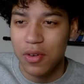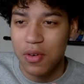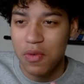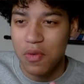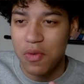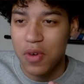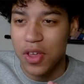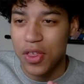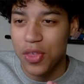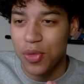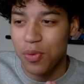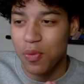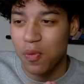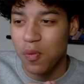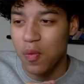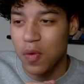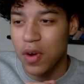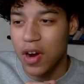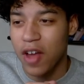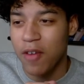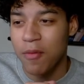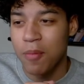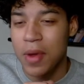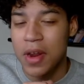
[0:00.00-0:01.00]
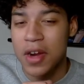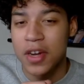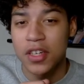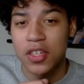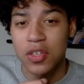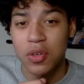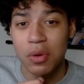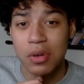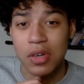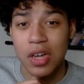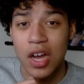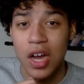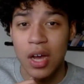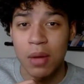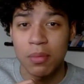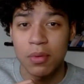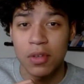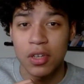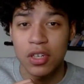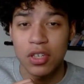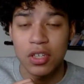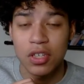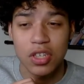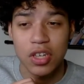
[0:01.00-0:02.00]
with what I've managed to
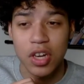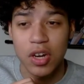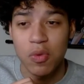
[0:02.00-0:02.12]
accomplish